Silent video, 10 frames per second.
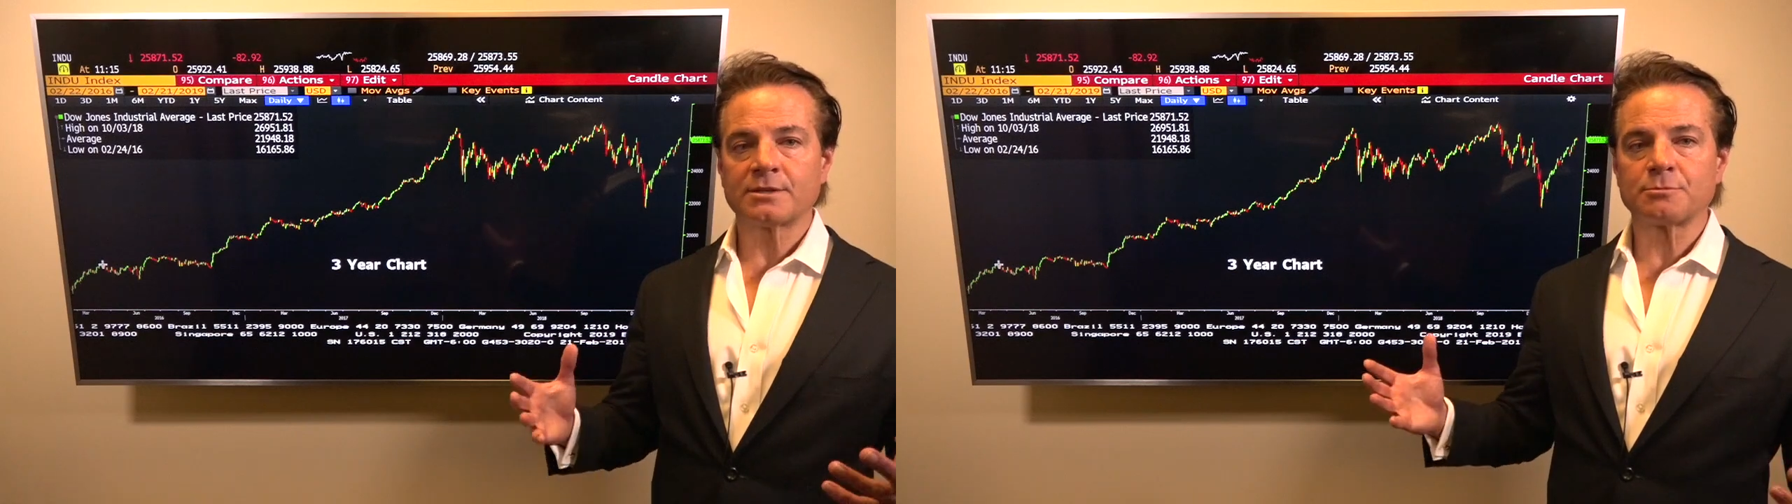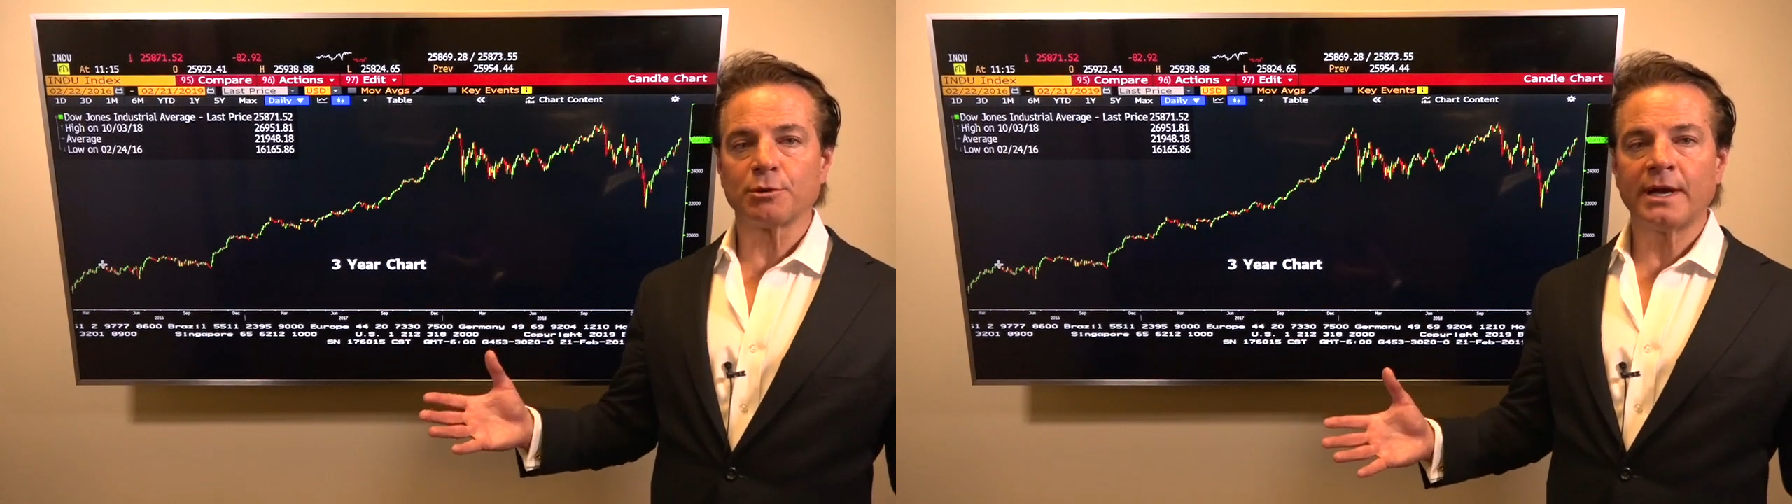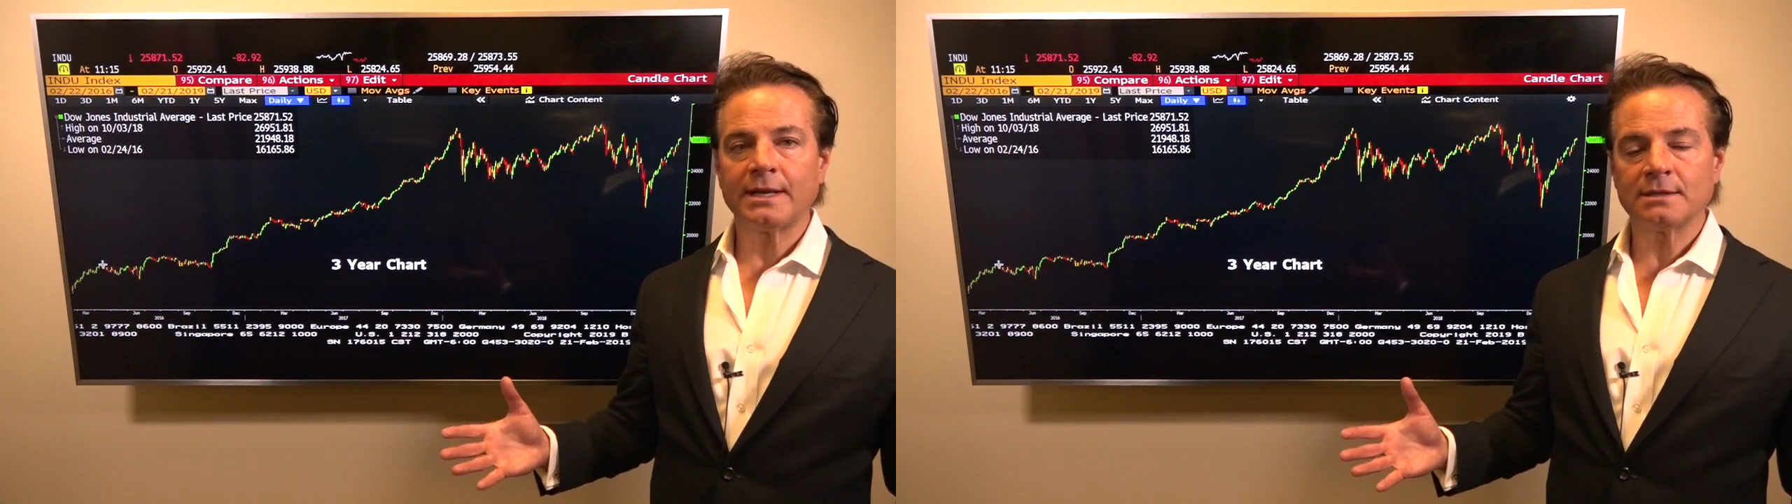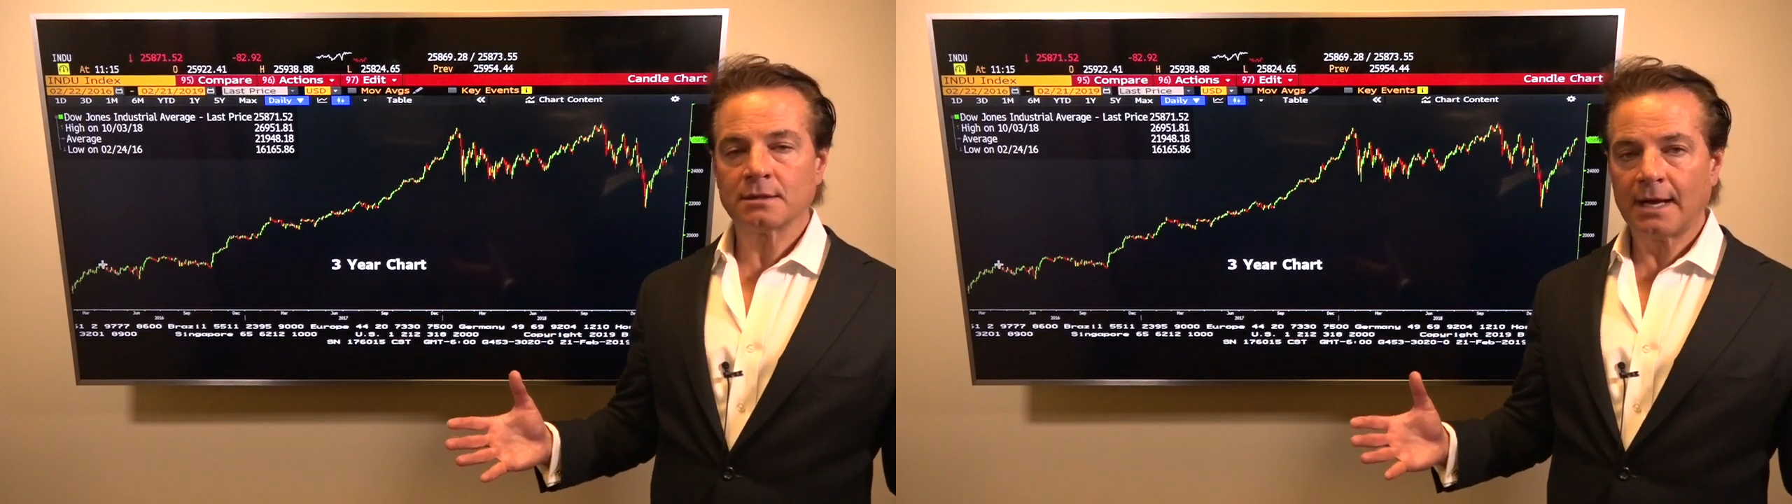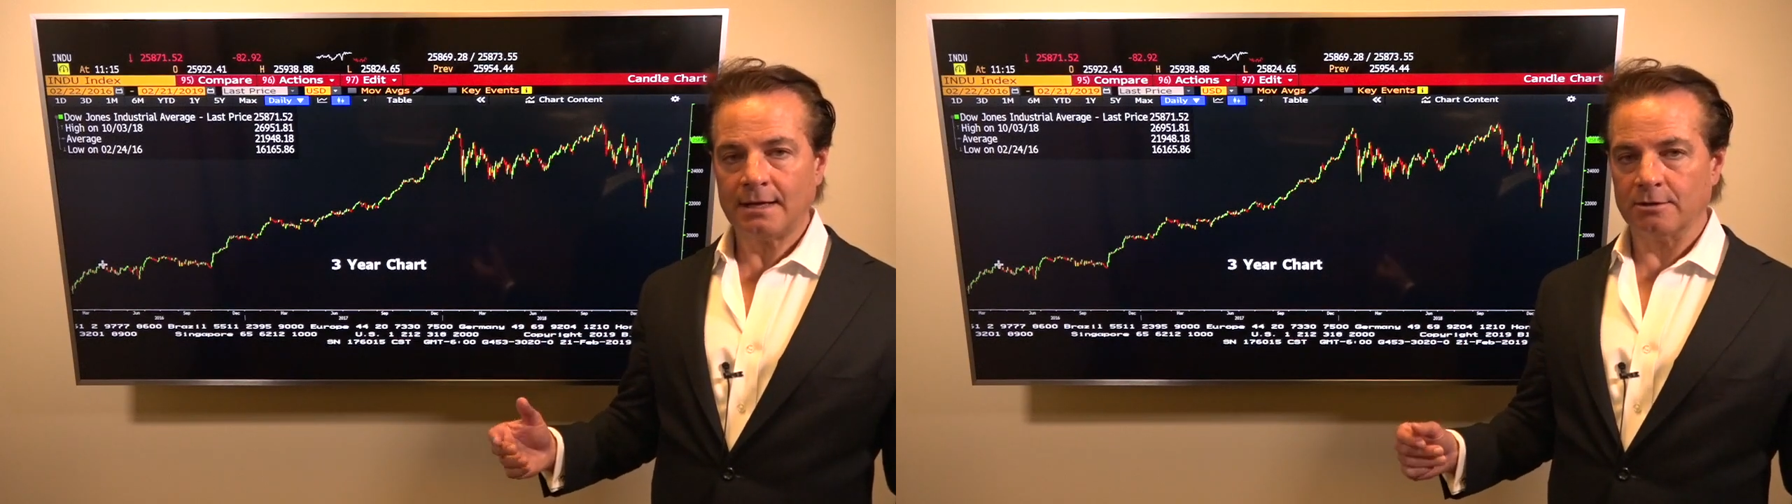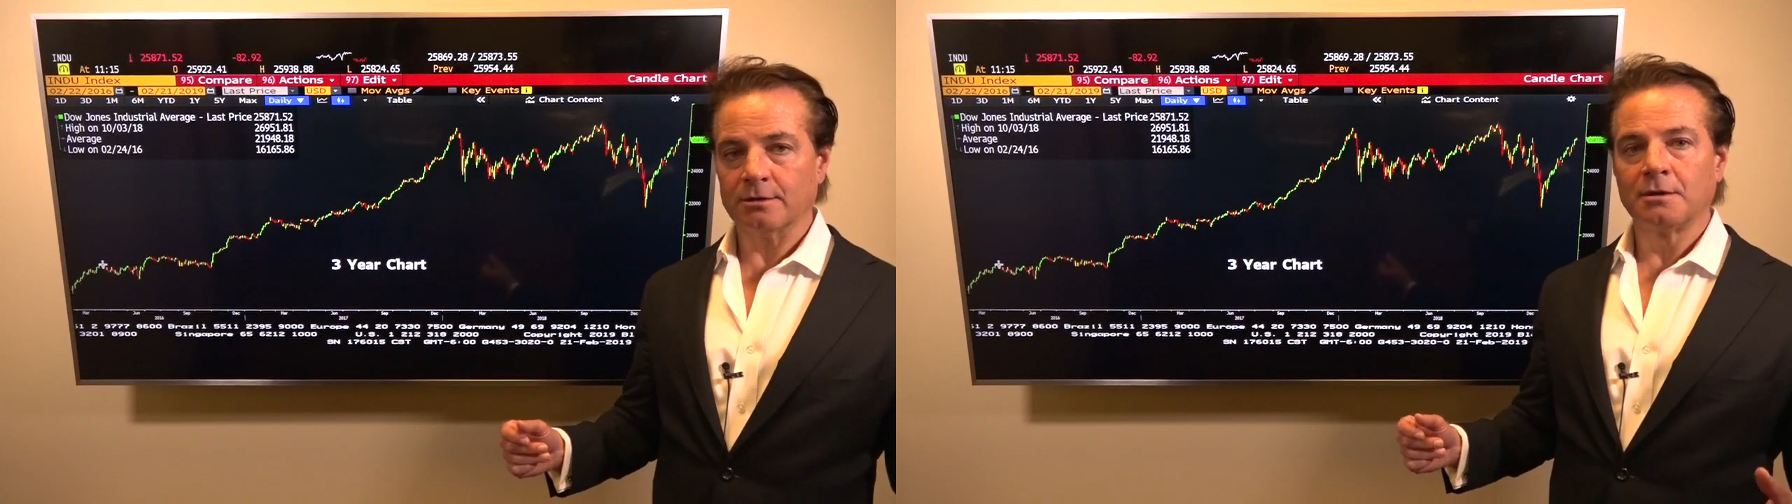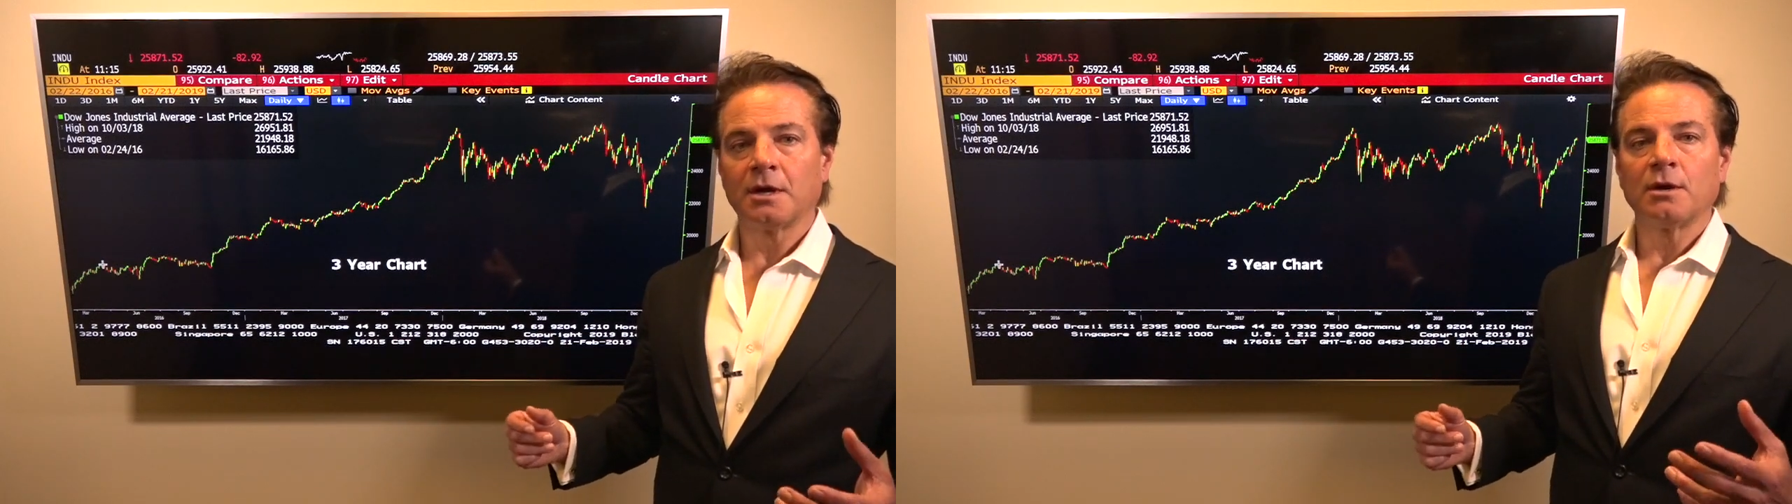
explain it later.